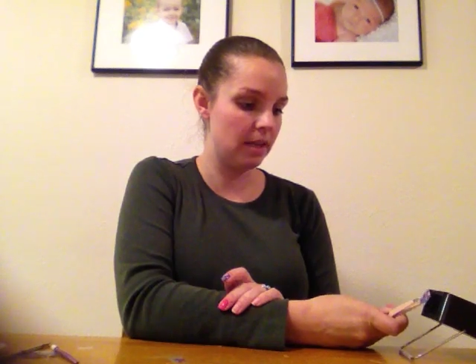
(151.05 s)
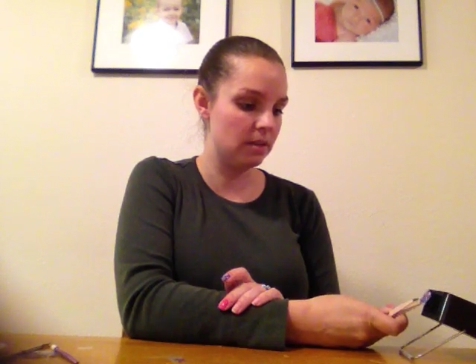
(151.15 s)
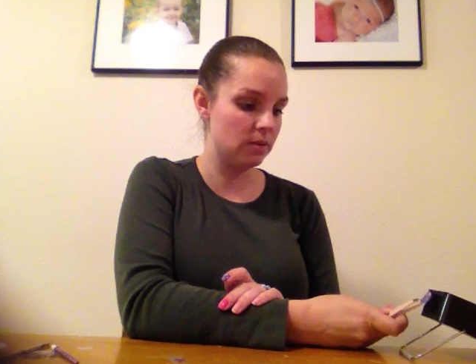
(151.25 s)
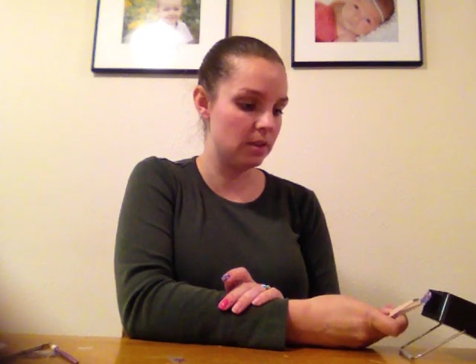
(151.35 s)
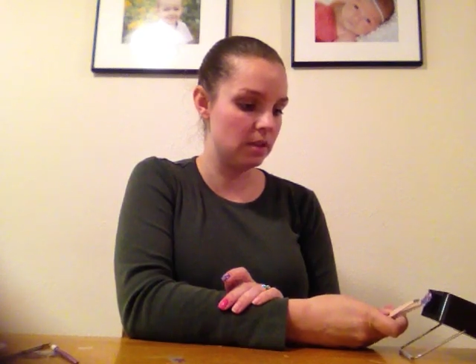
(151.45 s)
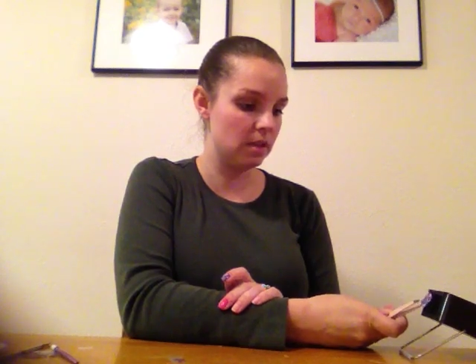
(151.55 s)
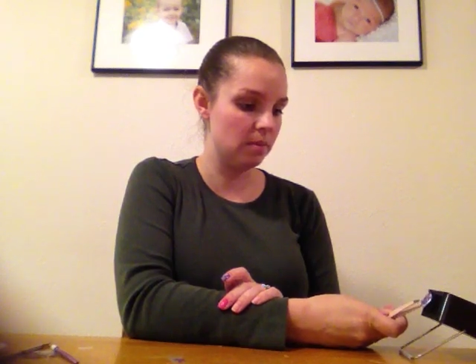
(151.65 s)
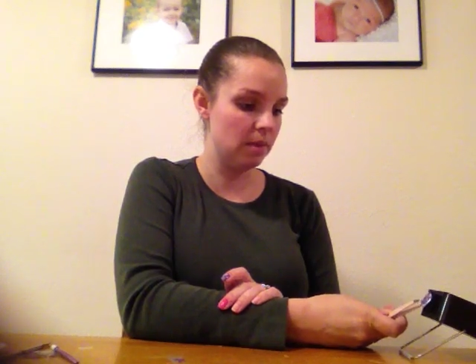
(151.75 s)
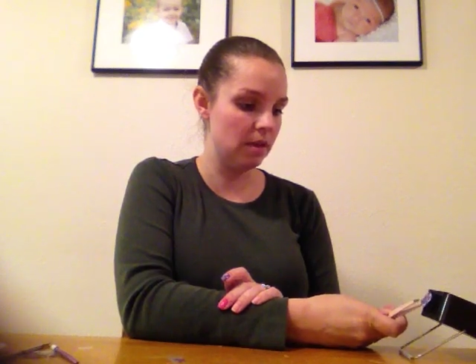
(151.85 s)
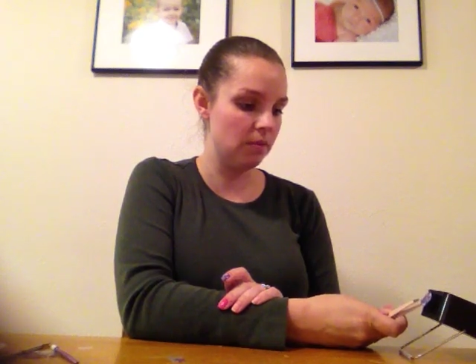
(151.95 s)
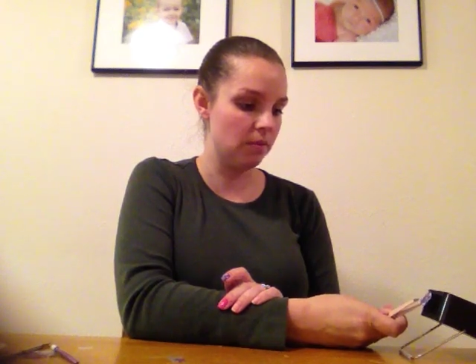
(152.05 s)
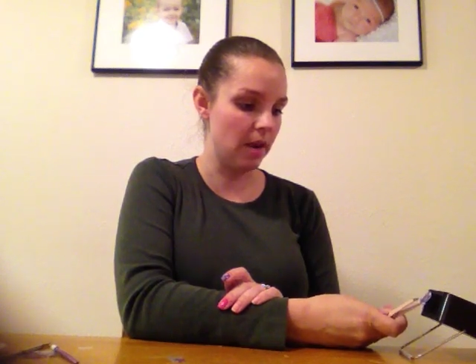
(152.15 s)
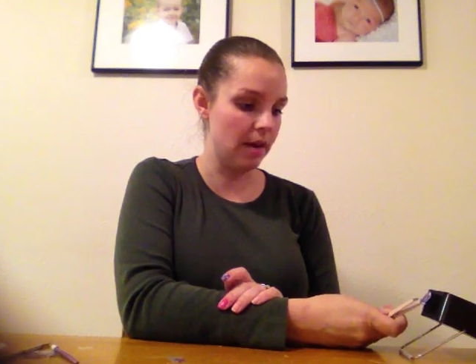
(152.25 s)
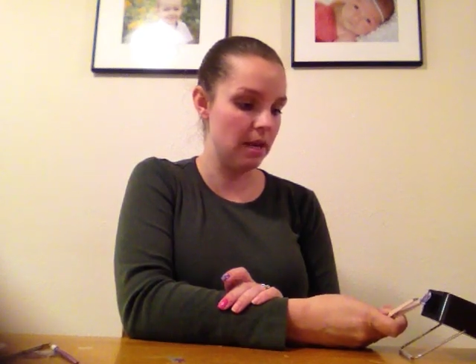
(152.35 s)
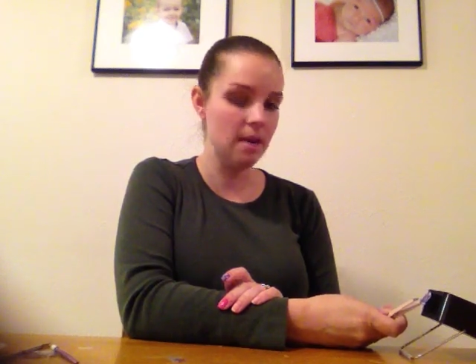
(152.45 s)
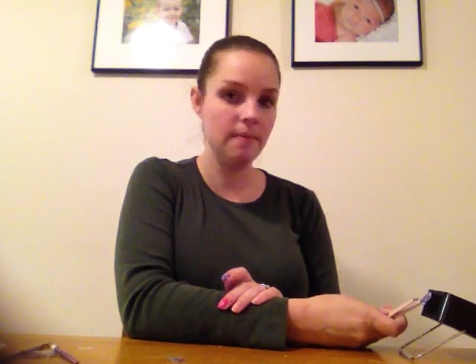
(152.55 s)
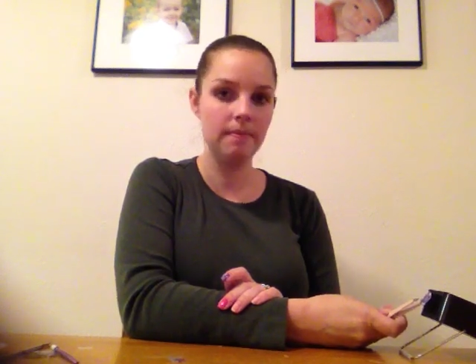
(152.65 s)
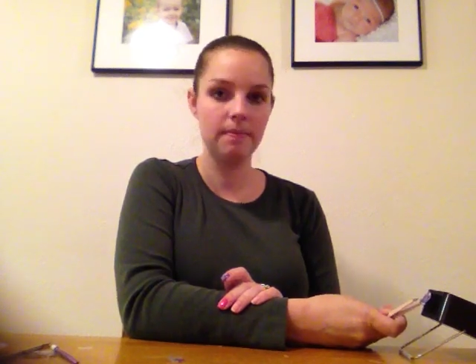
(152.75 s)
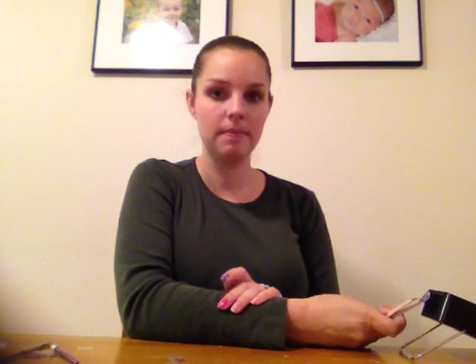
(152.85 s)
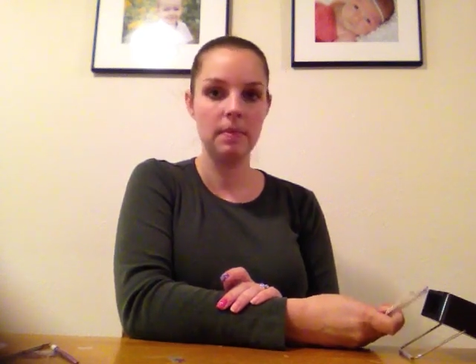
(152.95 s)
that's when it's going to be ready.
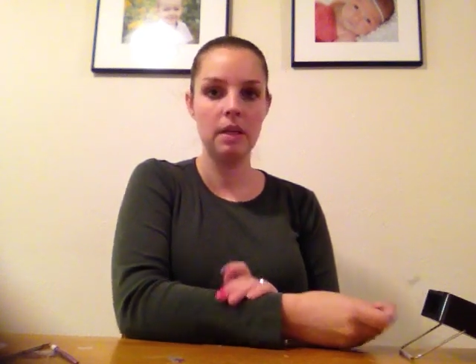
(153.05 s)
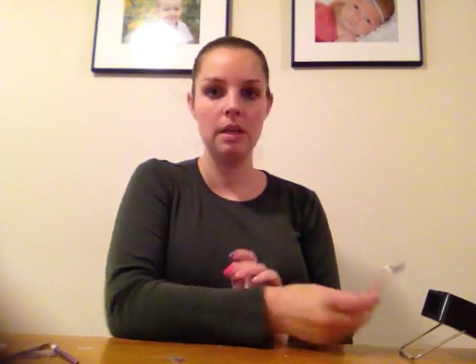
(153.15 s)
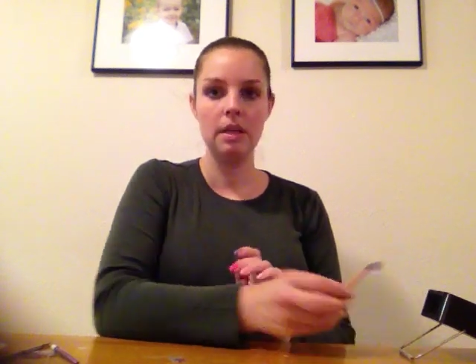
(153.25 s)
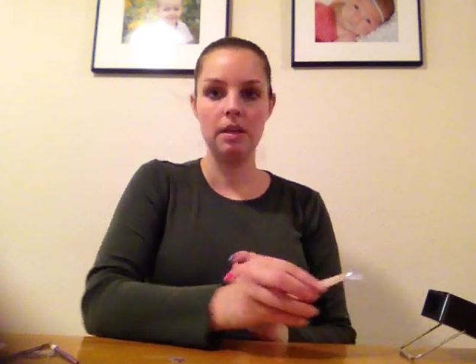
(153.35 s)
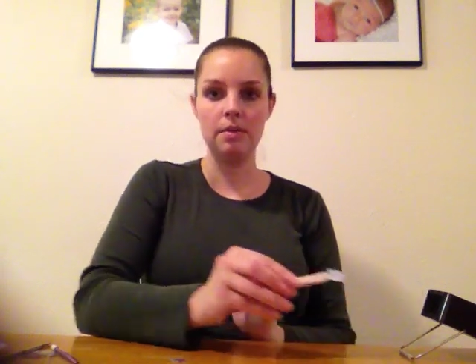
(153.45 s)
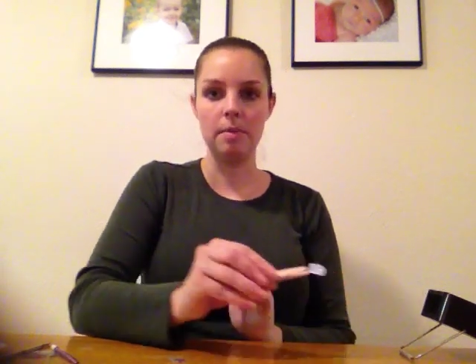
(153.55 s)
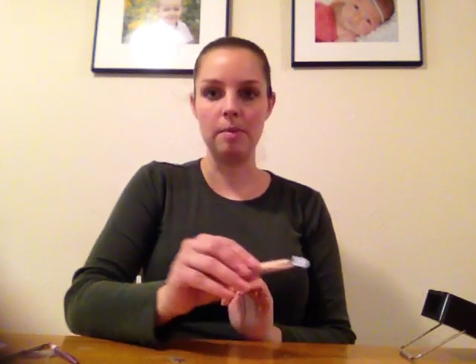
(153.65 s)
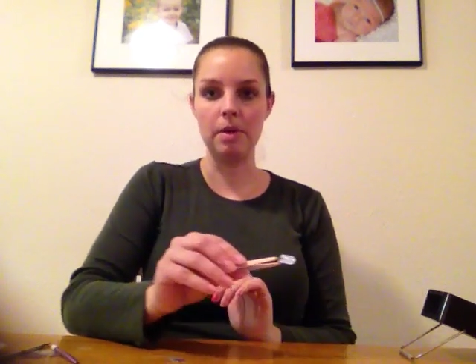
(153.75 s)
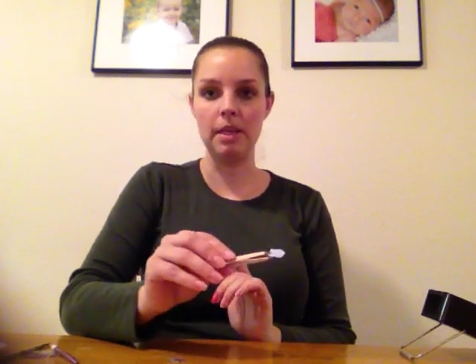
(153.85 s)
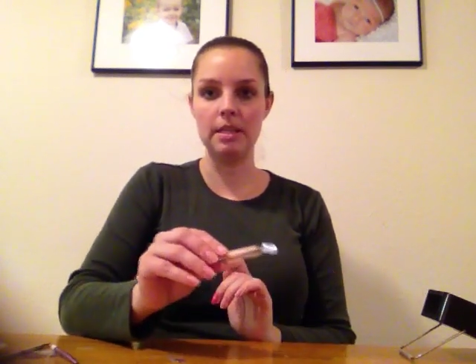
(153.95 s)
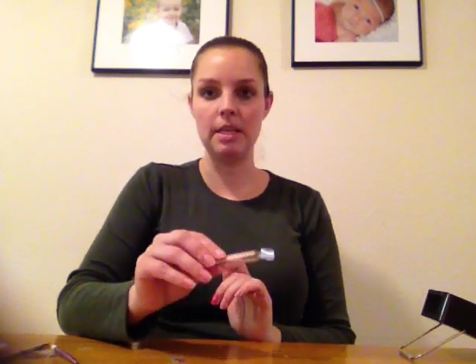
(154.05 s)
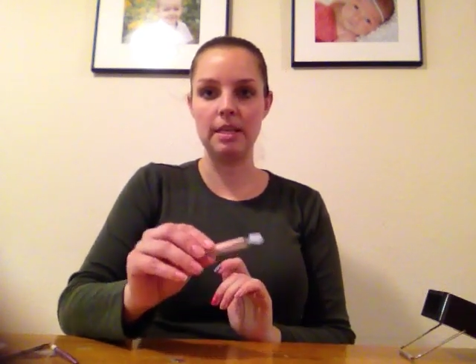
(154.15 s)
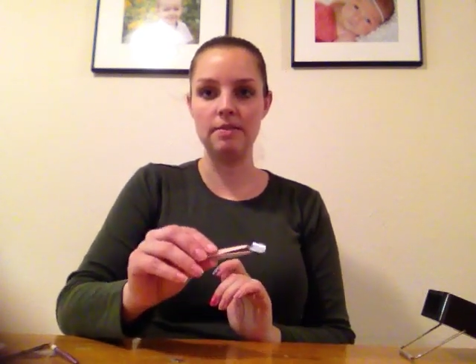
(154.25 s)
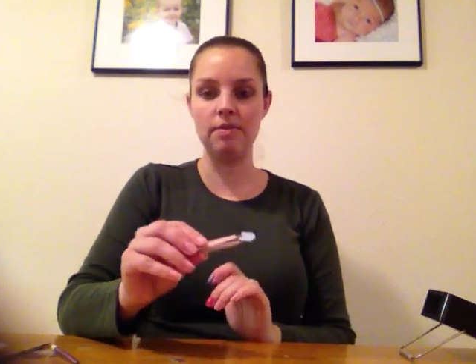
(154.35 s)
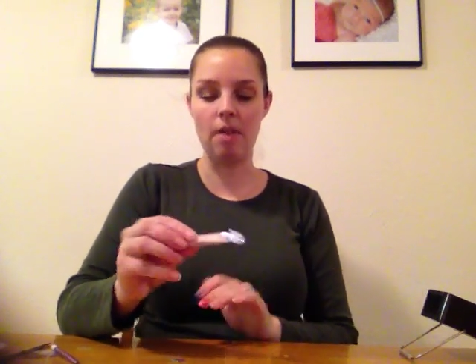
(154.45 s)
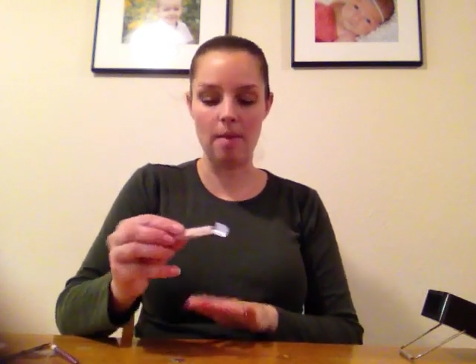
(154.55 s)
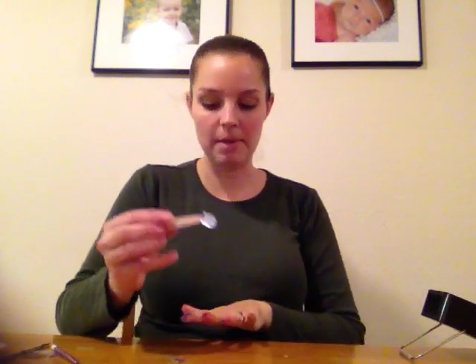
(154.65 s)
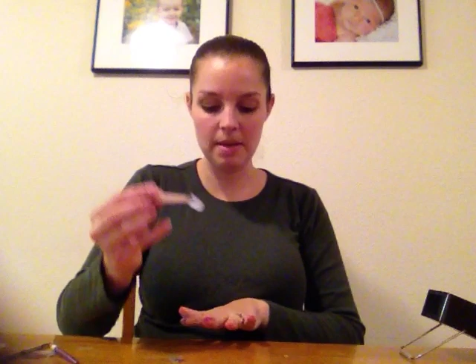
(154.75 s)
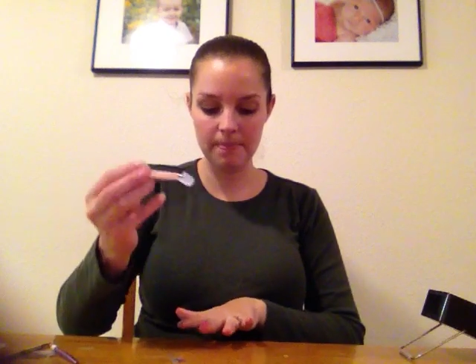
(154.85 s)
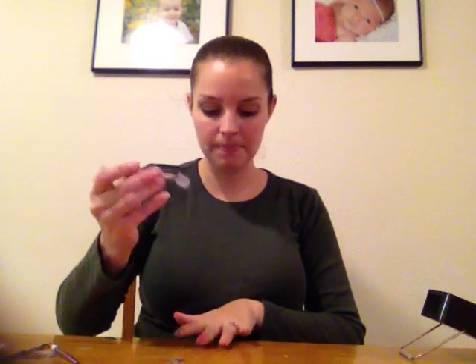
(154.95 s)
Remember, it gets nice and floppy.